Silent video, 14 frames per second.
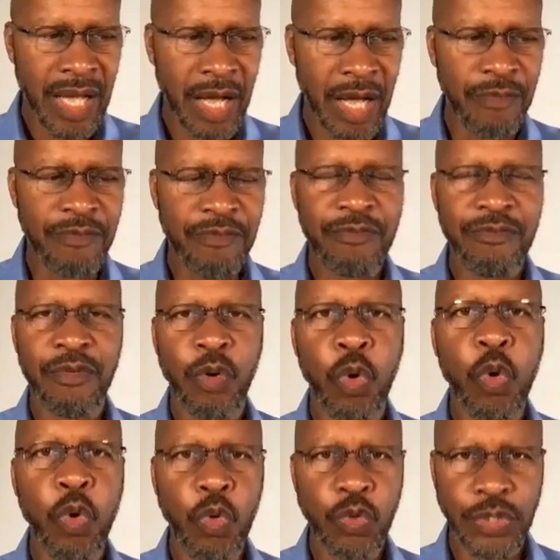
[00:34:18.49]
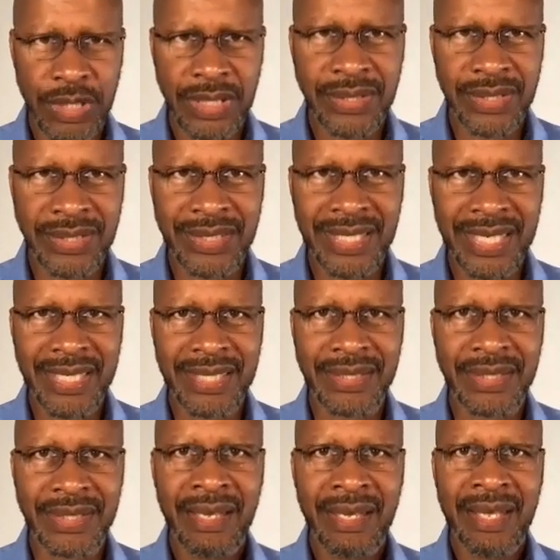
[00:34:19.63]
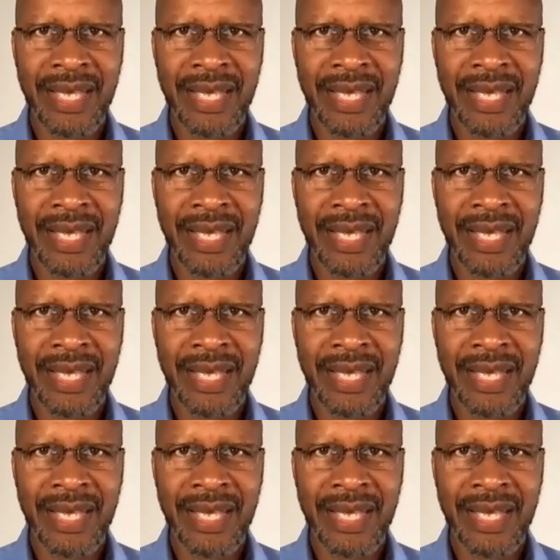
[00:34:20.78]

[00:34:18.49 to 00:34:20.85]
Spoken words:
of who Jesus is